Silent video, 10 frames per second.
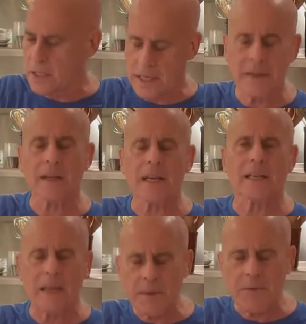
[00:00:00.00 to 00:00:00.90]
and
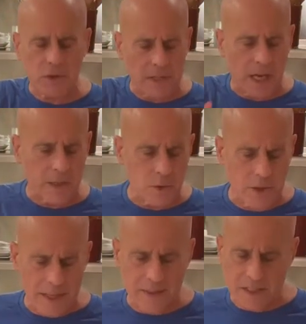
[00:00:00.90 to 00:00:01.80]
let me first tell you
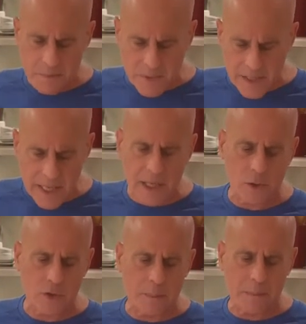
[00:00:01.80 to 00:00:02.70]
that this
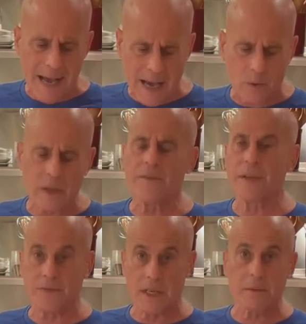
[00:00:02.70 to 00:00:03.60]
yields about
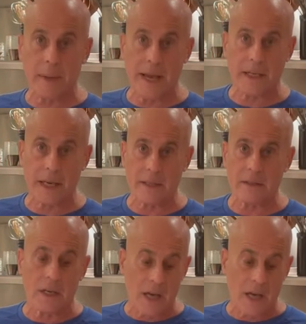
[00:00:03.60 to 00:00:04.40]
15 pancakes,